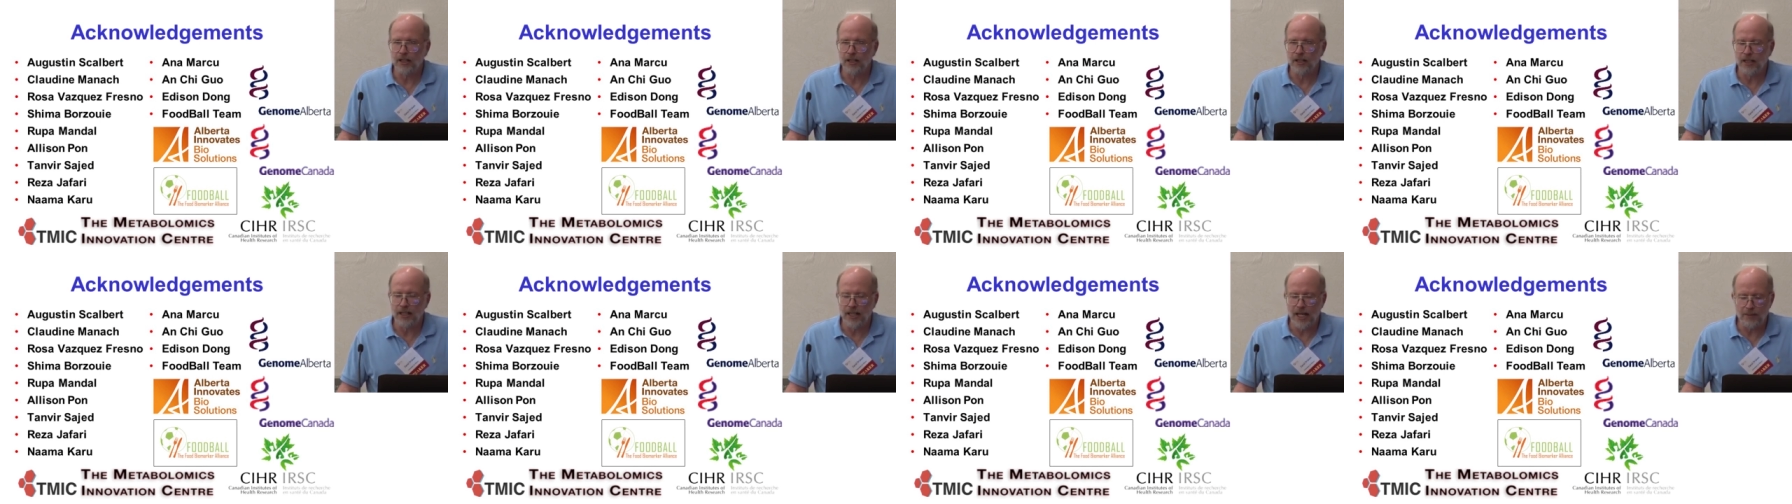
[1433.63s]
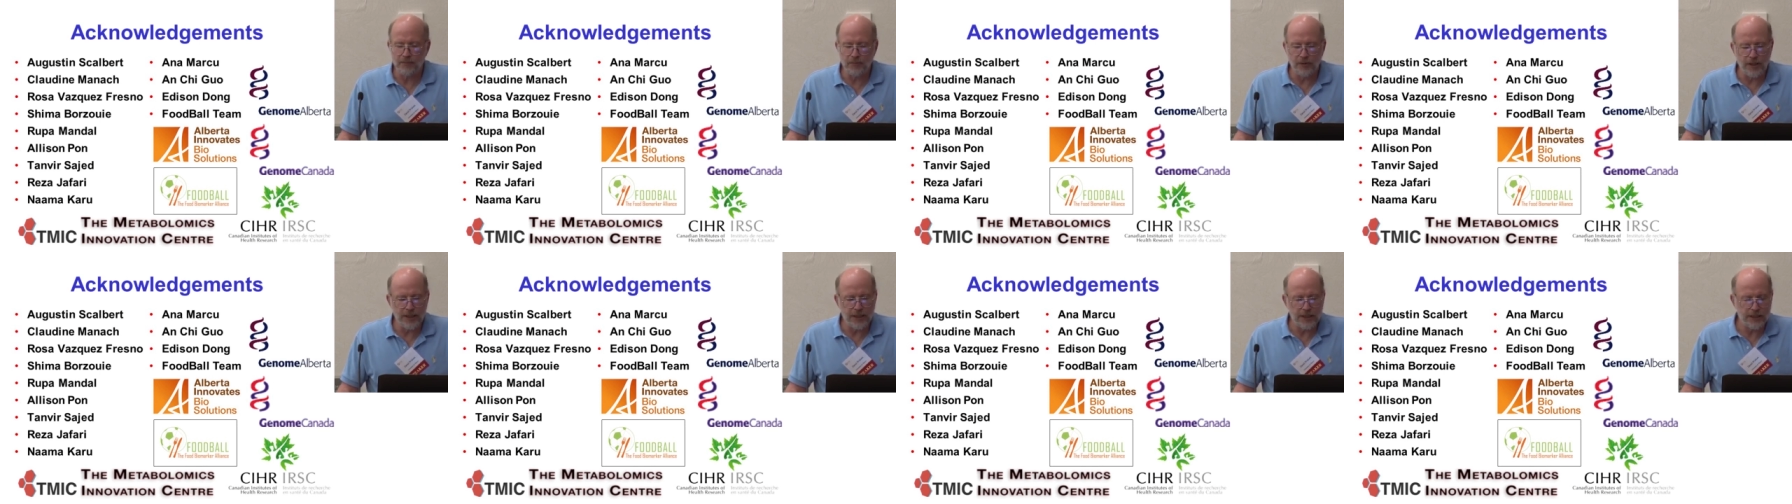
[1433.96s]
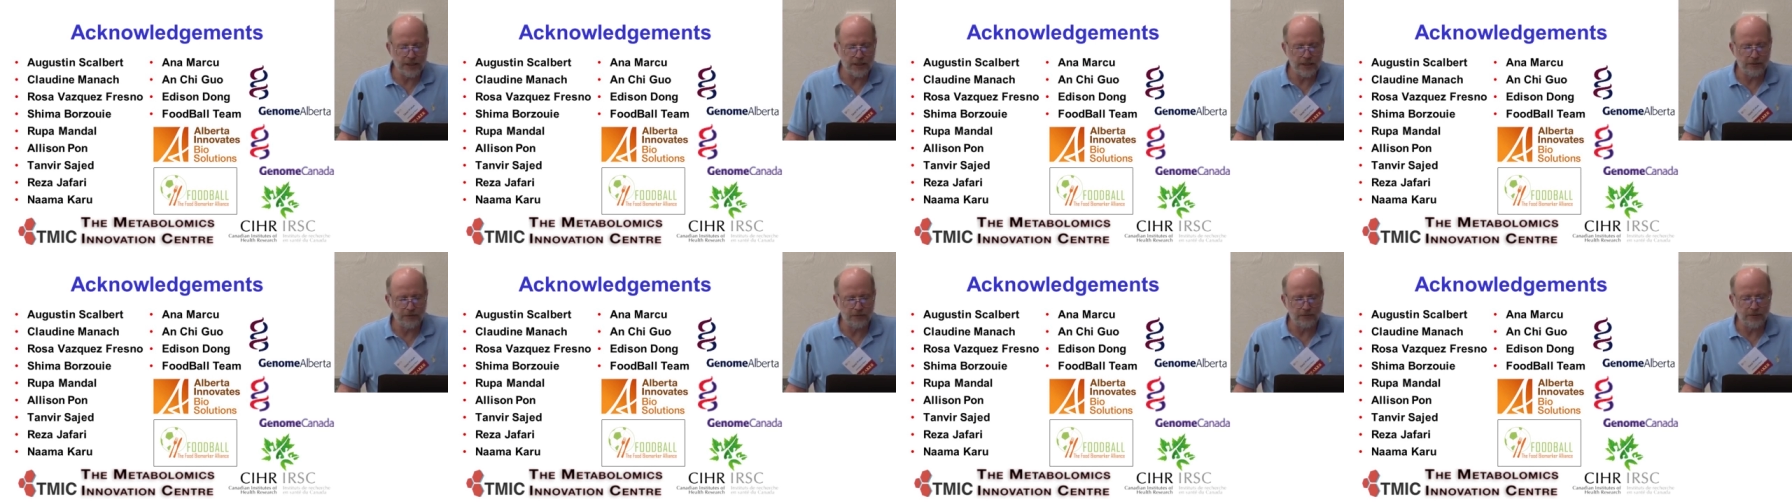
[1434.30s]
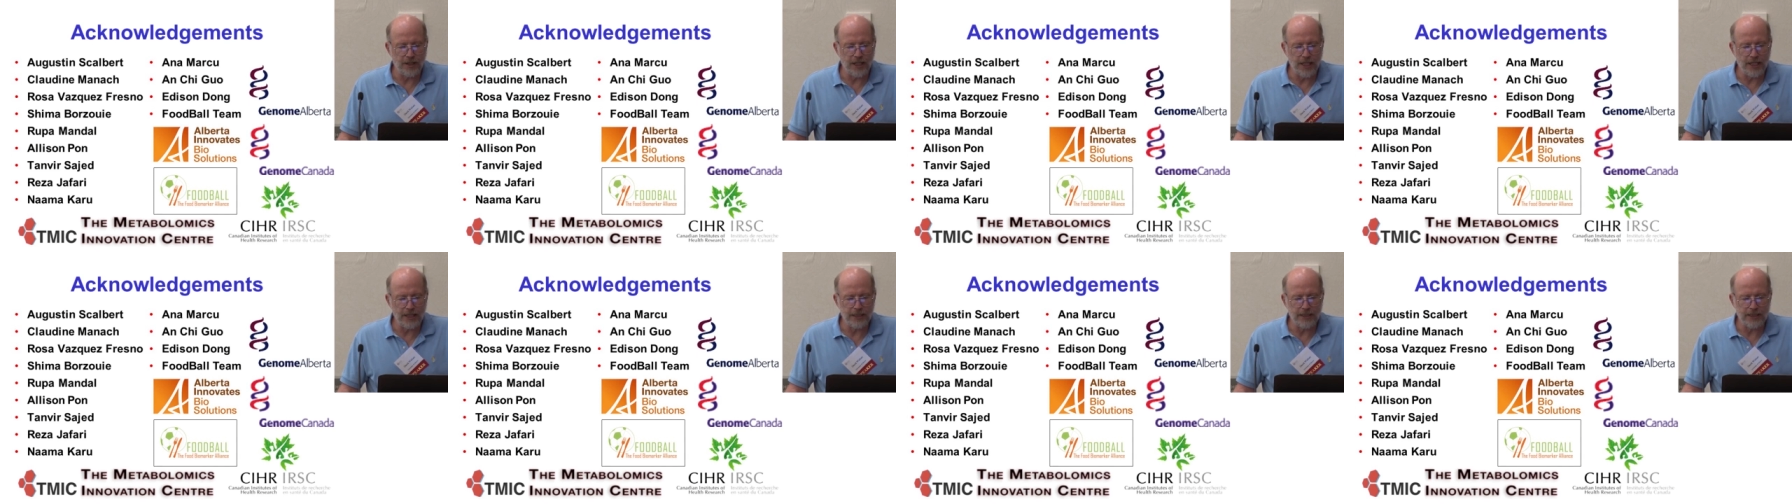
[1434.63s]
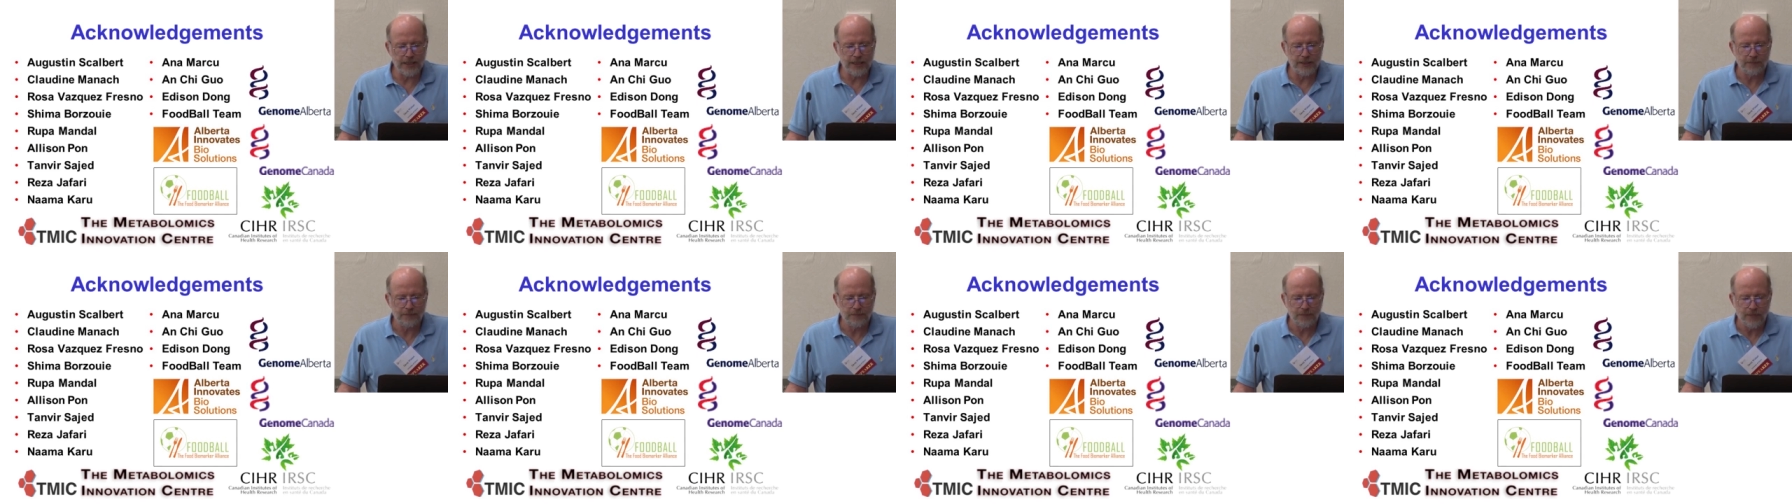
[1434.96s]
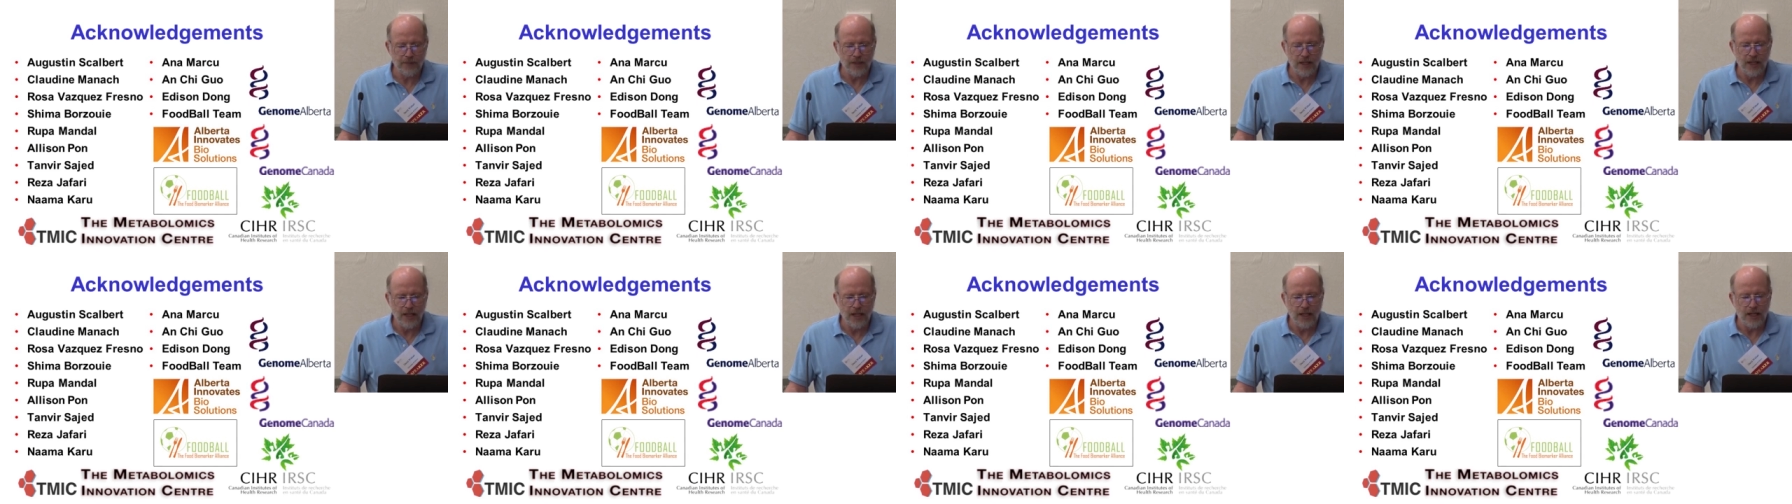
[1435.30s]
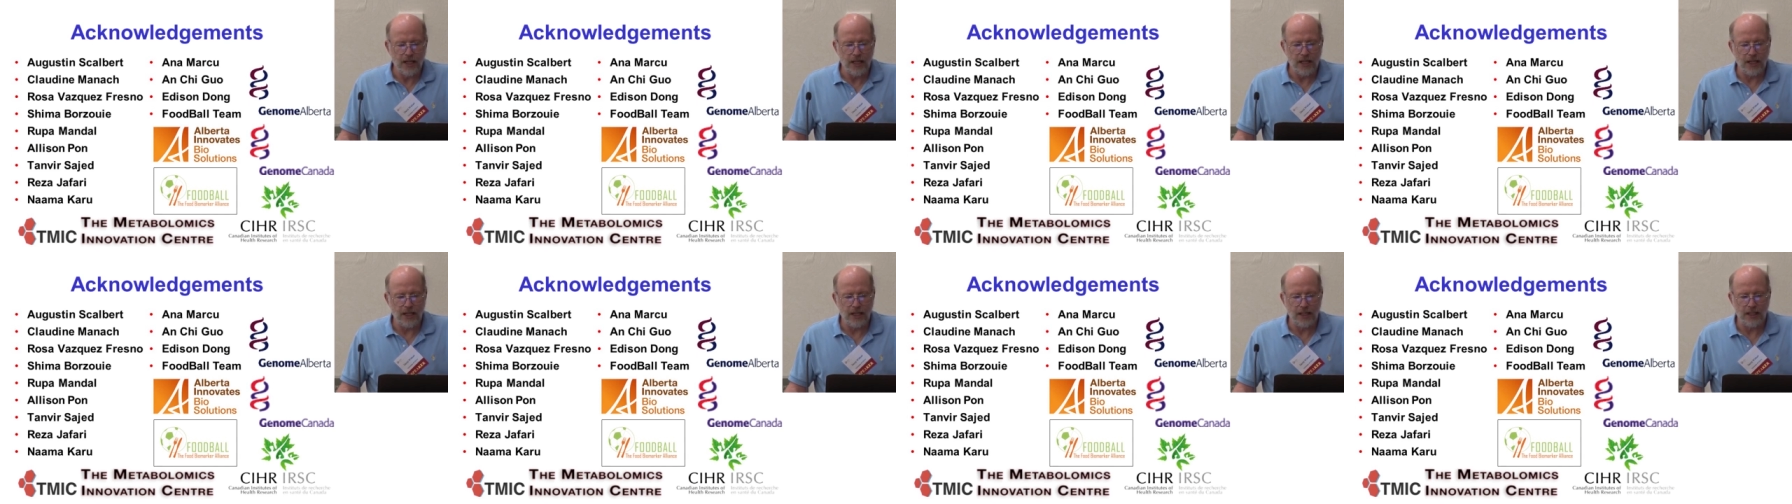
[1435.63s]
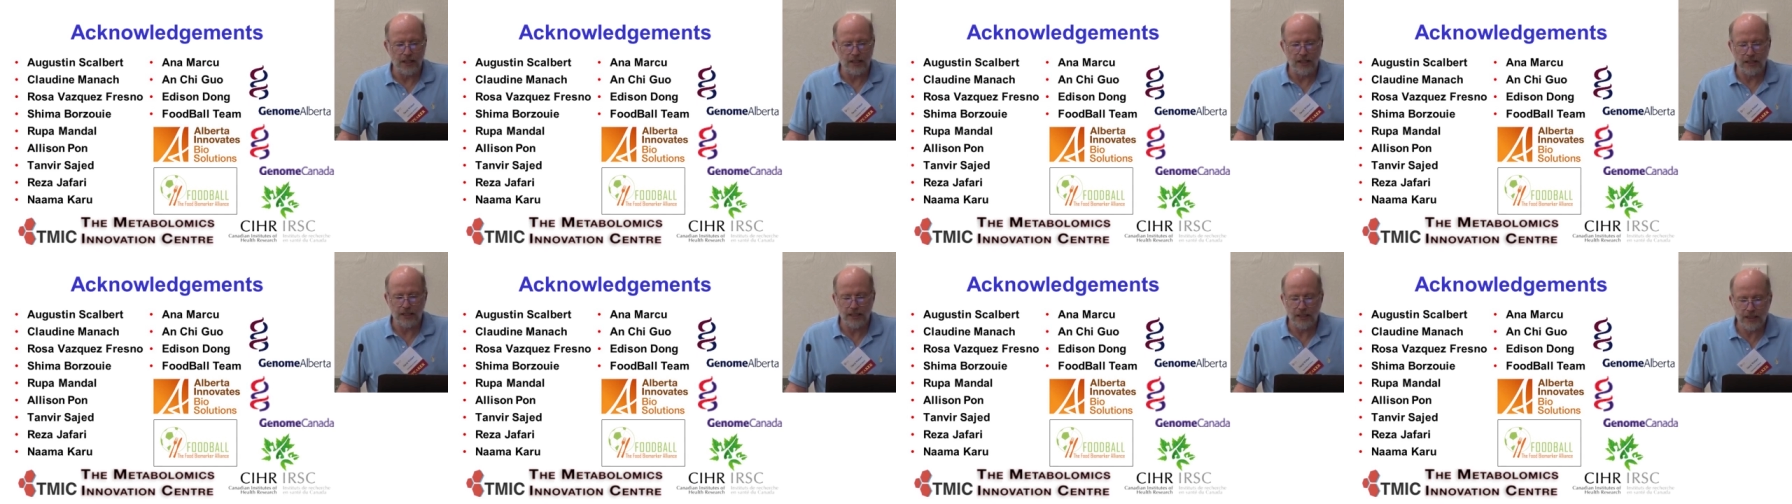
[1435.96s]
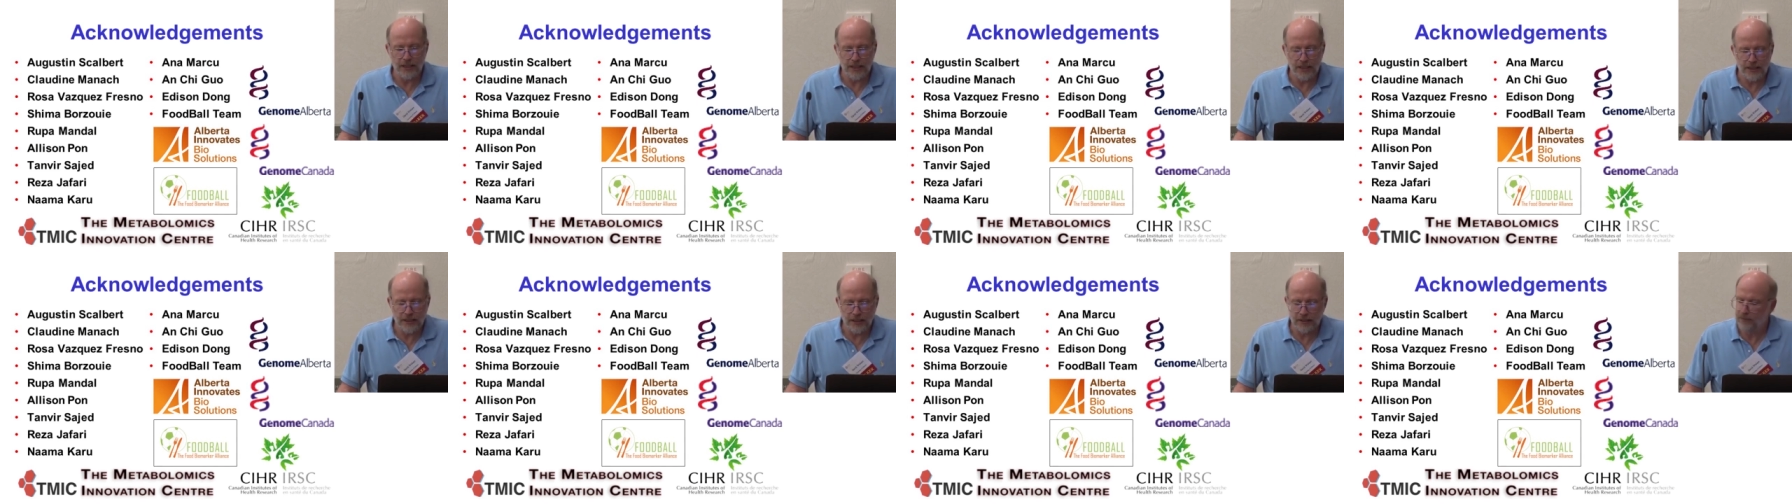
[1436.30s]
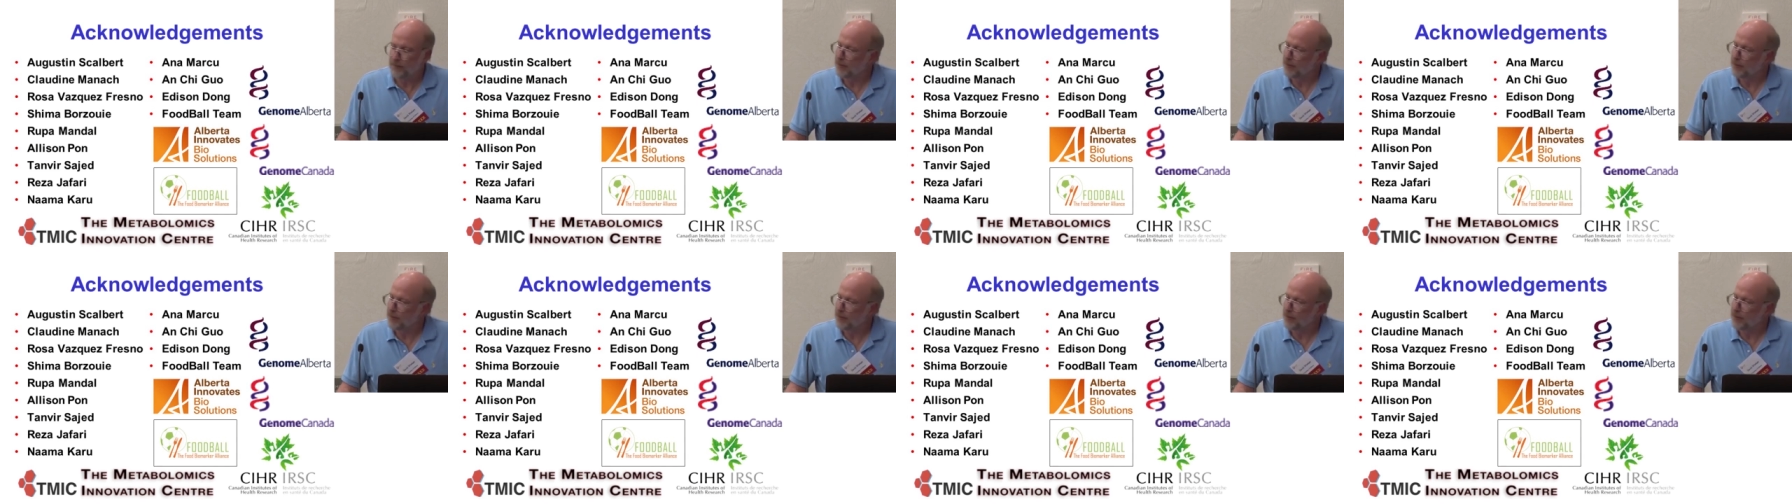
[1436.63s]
collaborators in France. A list